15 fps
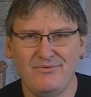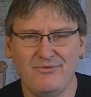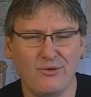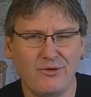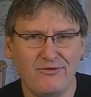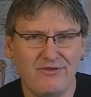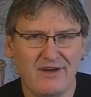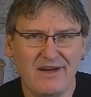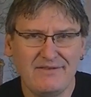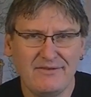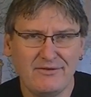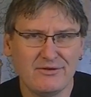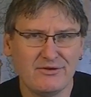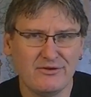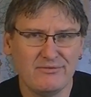4 or 5
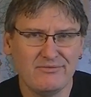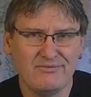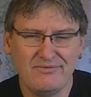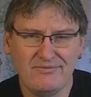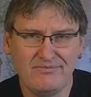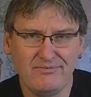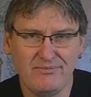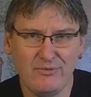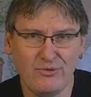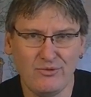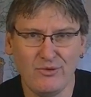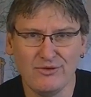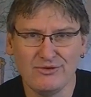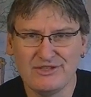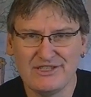different
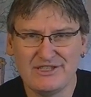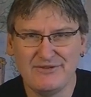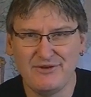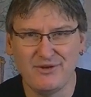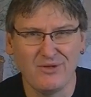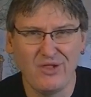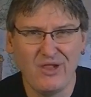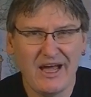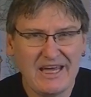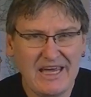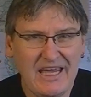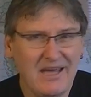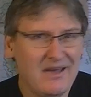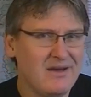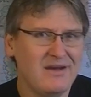rule sets if you're
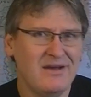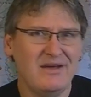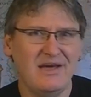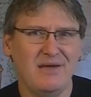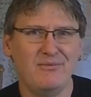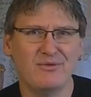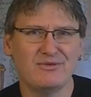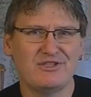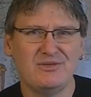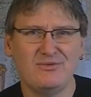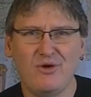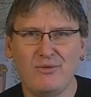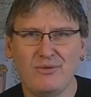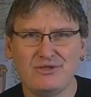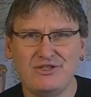lucky, and most of
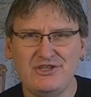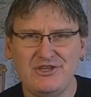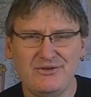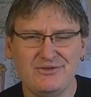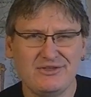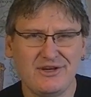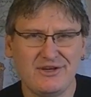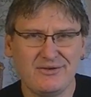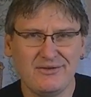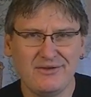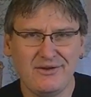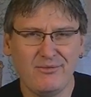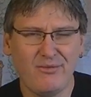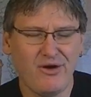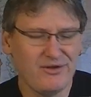them all want you to use
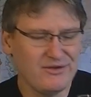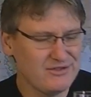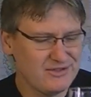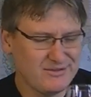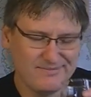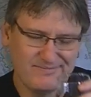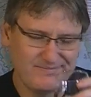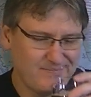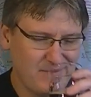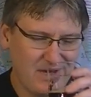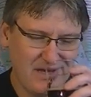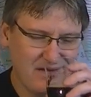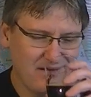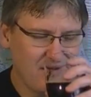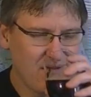their models?
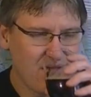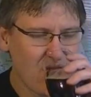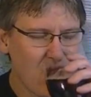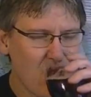Man.